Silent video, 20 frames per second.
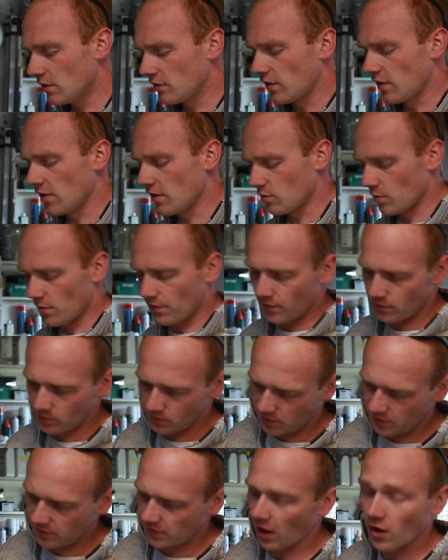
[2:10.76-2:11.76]
So these were
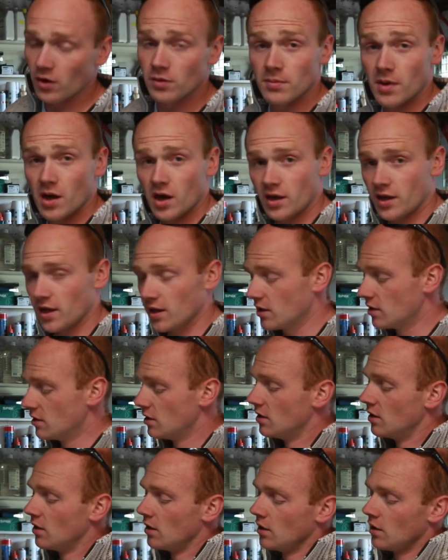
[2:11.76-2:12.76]
from Stone Market,
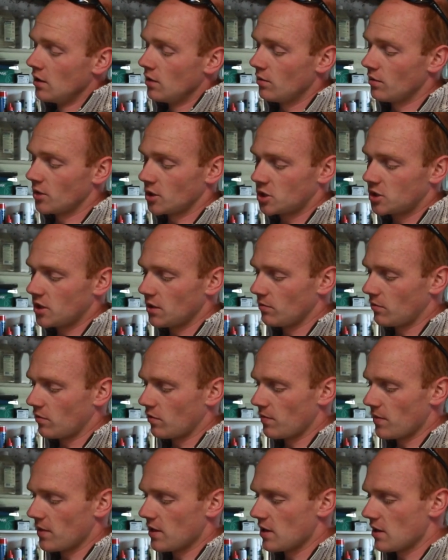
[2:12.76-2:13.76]
which seemed
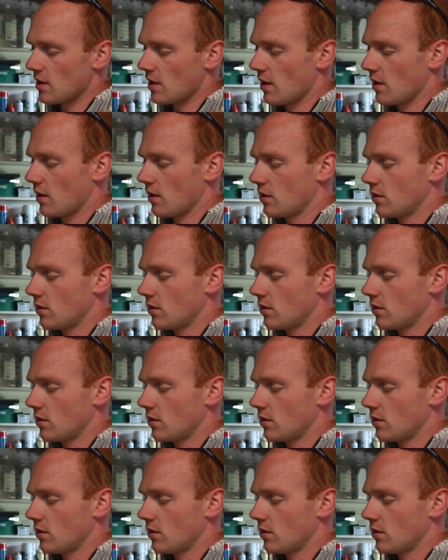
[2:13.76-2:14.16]
to be